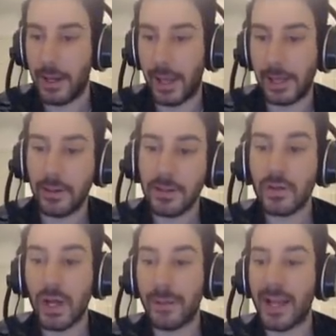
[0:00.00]
Increase the
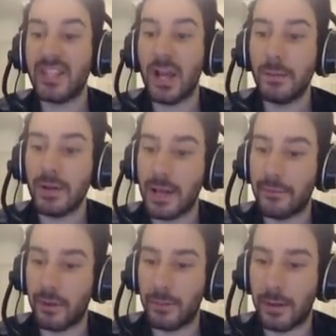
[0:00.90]
strength by 10%
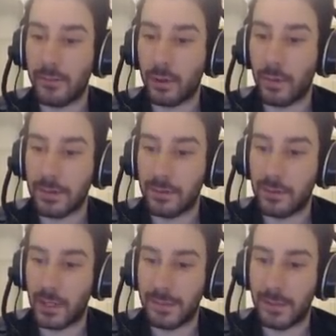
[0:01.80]
for the remainder of the quest and
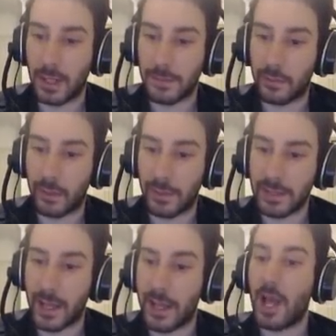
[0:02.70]
use HP drops 30%.